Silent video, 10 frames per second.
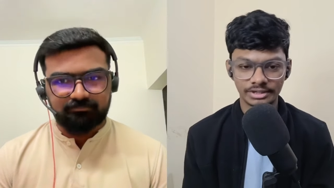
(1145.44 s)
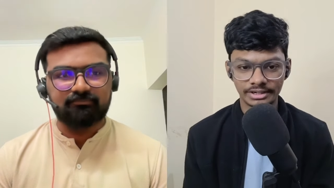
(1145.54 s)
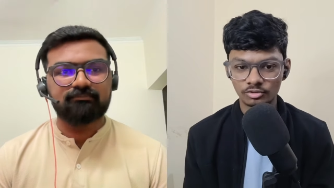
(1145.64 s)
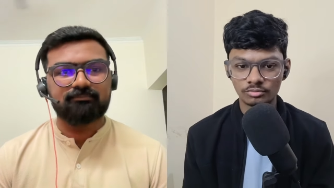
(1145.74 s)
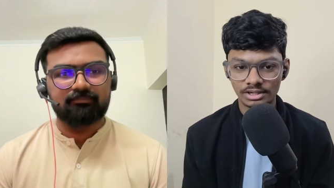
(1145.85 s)

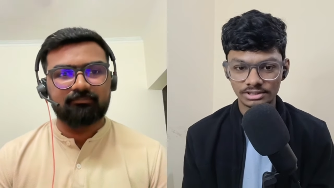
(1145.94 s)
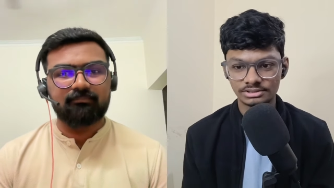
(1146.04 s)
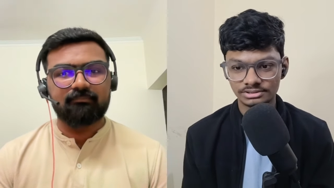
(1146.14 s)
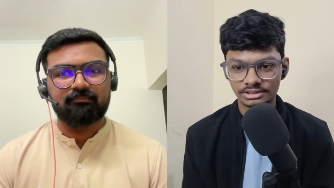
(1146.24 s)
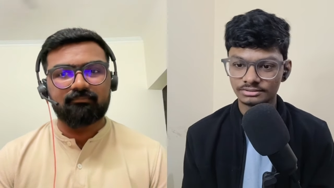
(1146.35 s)
Speaker 1: get into
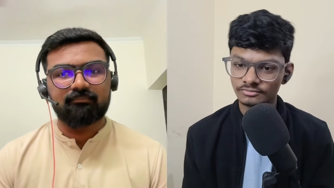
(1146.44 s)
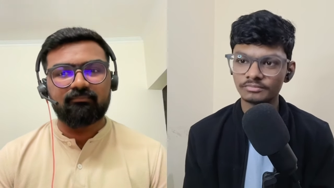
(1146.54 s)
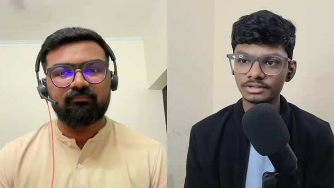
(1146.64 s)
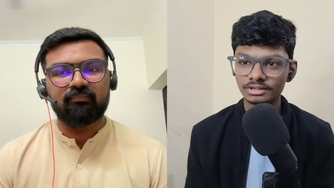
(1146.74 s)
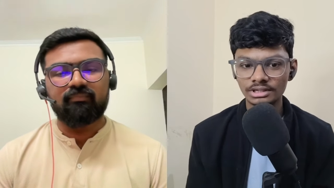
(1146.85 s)
masters and
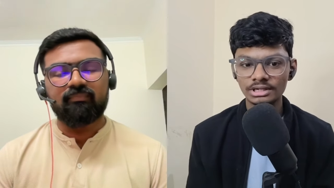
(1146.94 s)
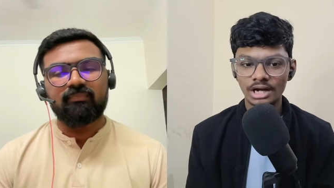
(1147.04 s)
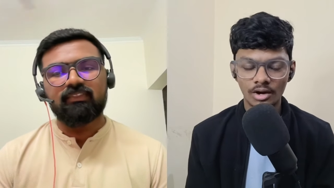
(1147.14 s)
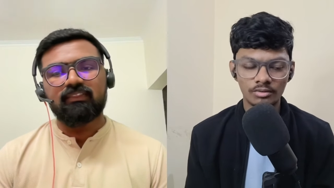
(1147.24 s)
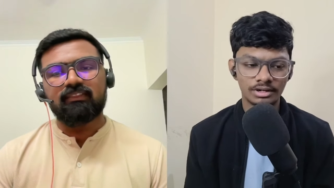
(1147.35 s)
from there
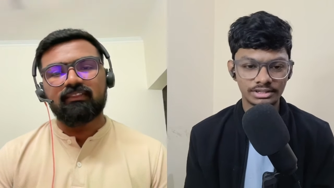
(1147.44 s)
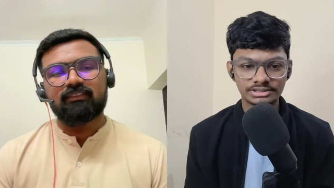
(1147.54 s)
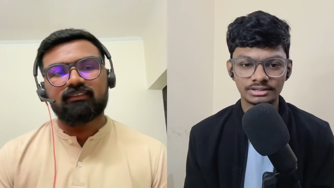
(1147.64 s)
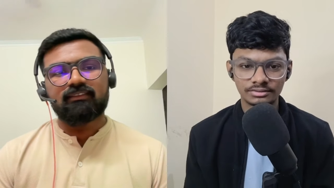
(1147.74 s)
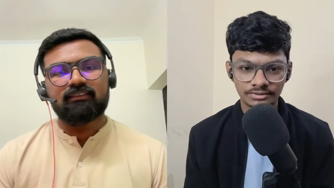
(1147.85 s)
i will
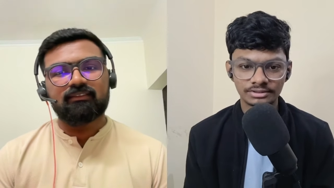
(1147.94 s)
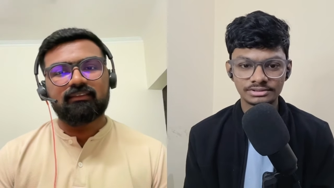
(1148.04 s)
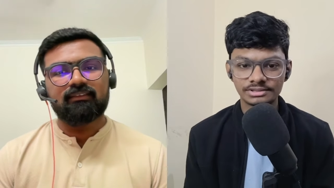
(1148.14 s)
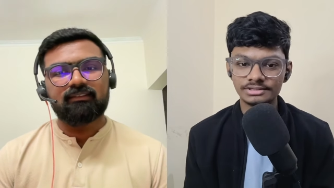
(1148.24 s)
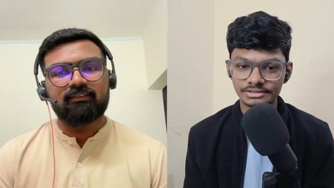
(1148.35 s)
understand whether
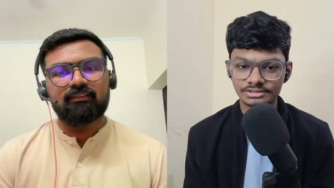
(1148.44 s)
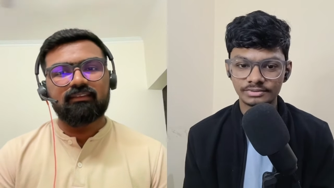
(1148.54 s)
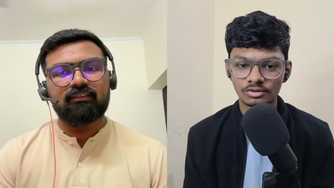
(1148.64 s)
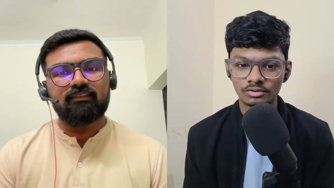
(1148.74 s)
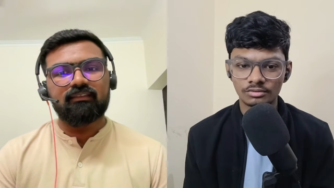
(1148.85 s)
this
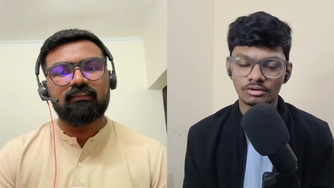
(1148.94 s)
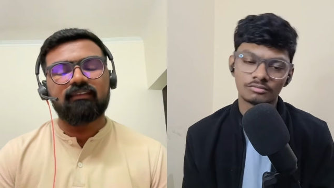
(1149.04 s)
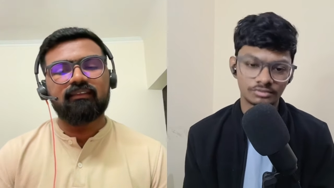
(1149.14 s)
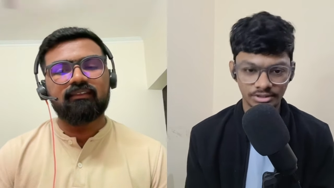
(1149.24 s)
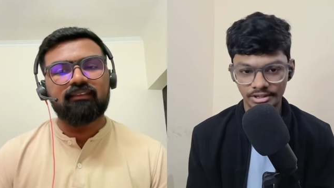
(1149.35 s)
interests me or not
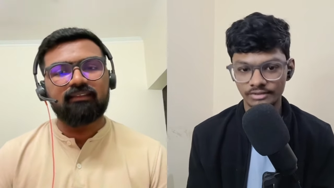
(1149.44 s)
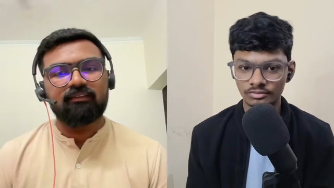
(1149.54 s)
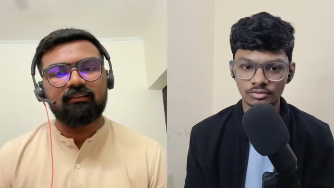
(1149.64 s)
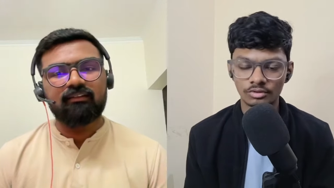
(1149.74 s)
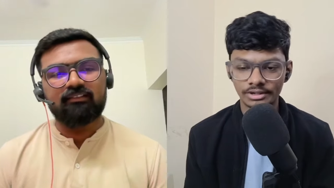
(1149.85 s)
or whether i
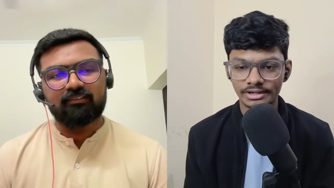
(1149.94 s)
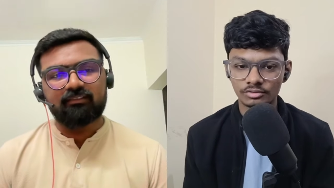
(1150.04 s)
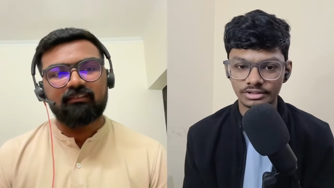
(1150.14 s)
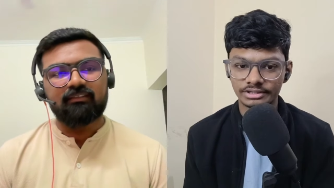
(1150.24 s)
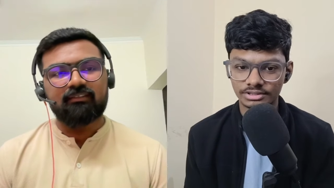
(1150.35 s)
want to get
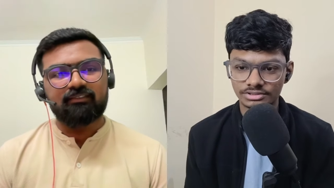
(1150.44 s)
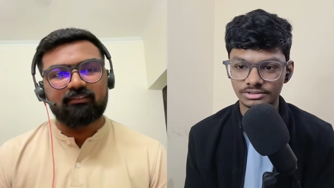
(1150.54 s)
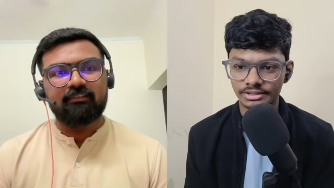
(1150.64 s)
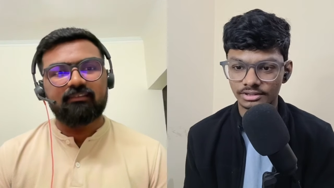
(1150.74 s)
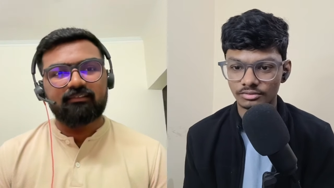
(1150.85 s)
into the
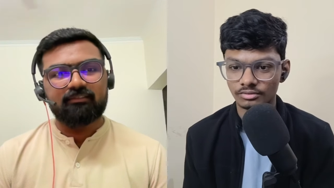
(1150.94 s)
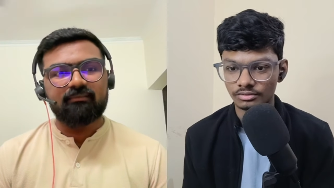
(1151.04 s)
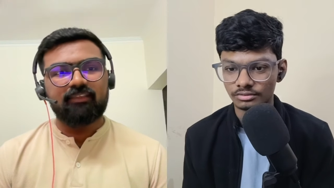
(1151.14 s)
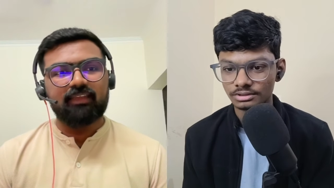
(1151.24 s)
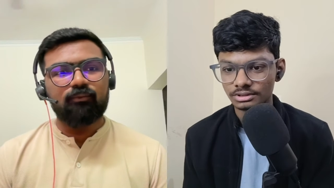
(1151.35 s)
industry right now
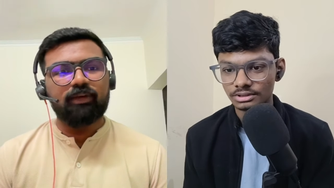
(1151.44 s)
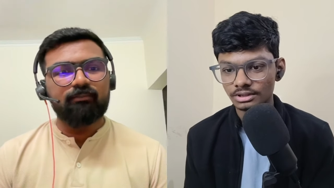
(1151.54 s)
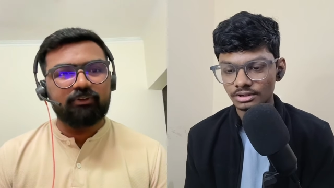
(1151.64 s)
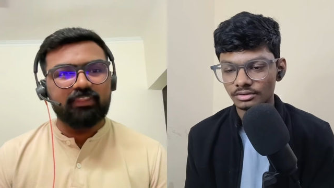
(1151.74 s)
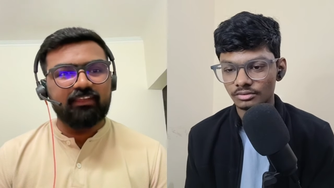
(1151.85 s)
or not yeah,
Speaker 2: one
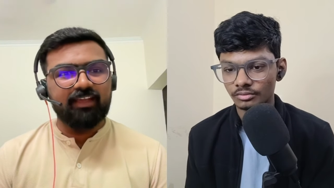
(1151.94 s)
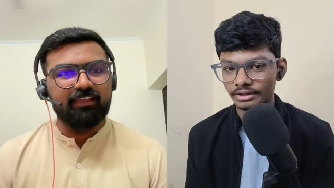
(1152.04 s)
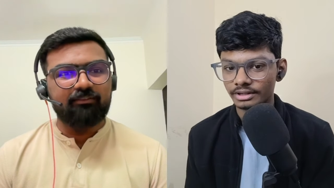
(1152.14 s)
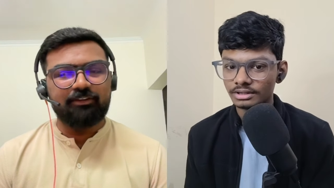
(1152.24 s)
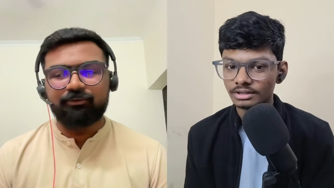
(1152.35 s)
more thing i okay.
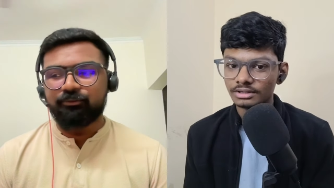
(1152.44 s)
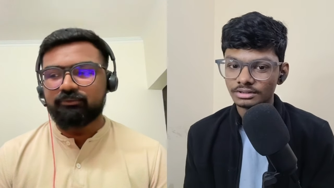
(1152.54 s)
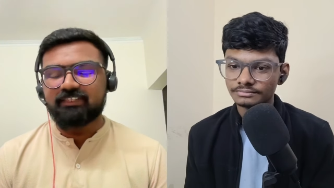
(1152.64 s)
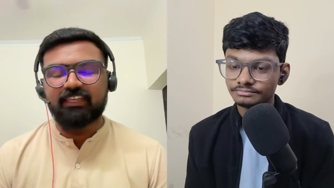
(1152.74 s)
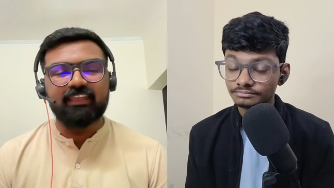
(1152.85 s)
want to
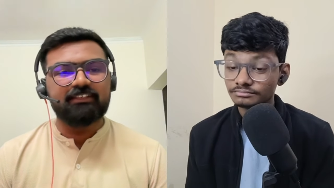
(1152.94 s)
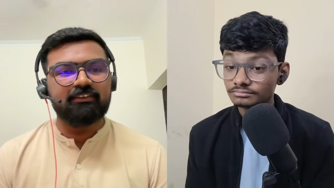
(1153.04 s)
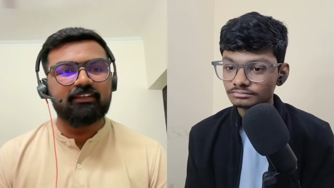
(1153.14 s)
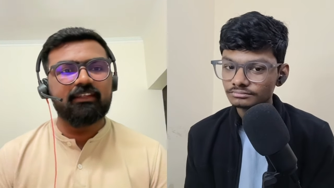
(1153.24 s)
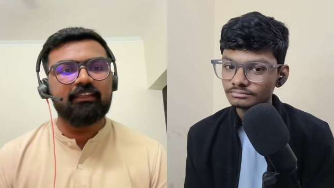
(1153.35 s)
say
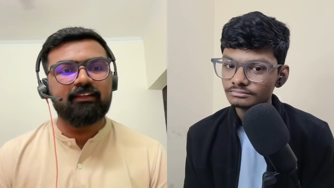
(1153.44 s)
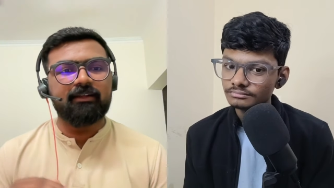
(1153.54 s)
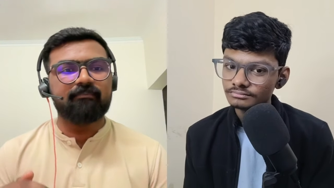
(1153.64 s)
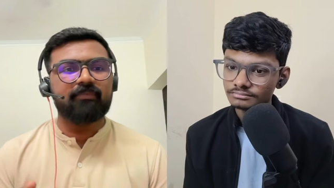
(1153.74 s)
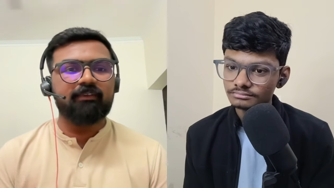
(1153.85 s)
actually uh,
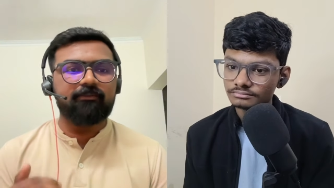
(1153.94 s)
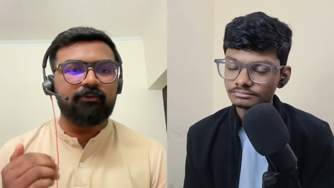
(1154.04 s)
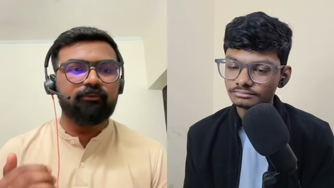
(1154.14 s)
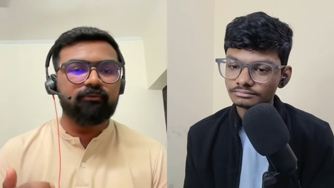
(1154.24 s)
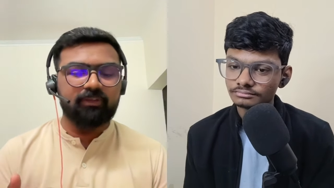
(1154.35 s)
if
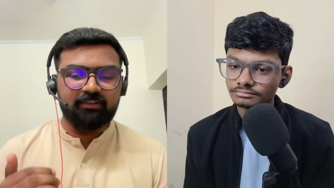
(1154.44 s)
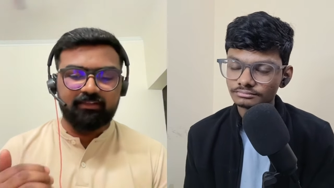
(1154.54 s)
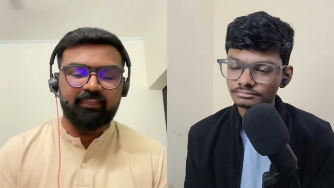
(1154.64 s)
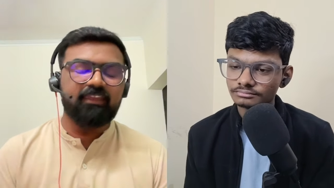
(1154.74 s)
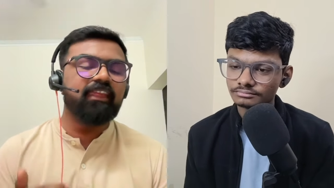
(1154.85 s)
you uh,
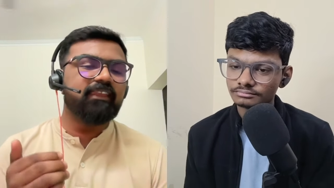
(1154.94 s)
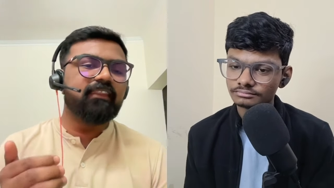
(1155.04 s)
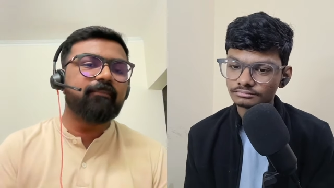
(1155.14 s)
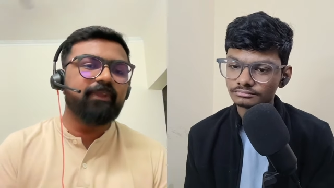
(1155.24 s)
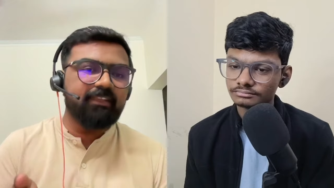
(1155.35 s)
in, in
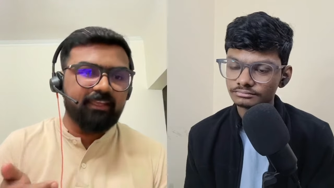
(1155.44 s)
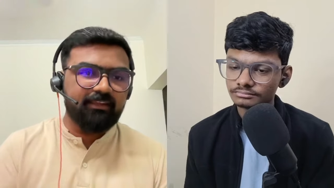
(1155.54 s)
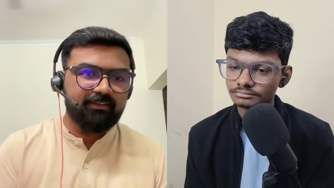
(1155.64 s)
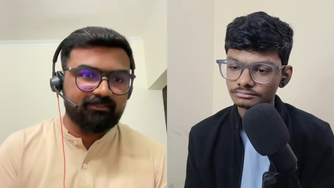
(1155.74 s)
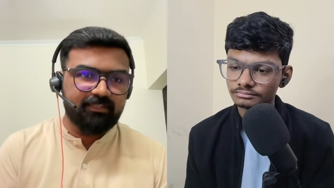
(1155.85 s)
the btech
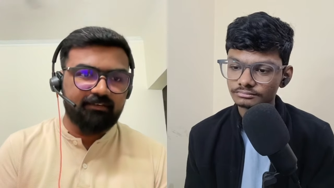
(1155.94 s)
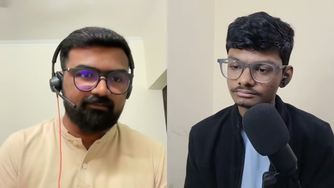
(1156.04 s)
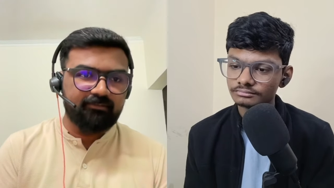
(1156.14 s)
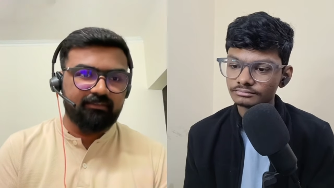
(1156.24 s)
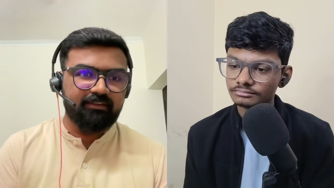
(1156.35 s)

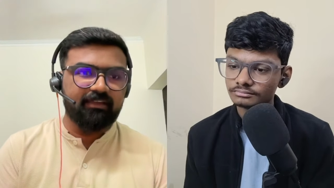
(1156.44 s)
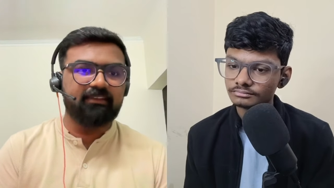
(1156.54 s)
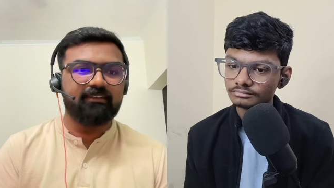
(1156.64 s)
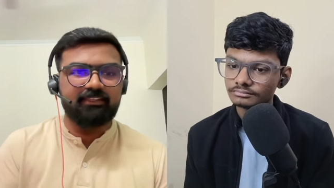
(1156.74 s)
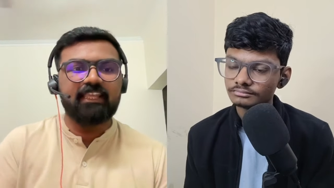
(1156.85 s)
itself right
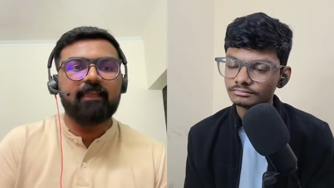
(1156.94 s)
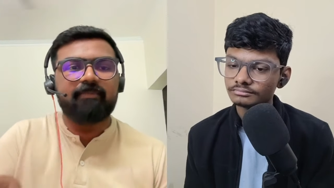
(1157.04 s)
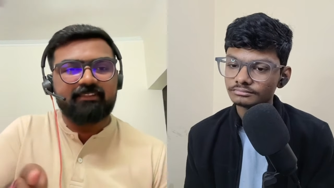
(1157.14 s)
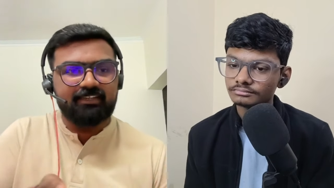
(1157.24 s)
this happens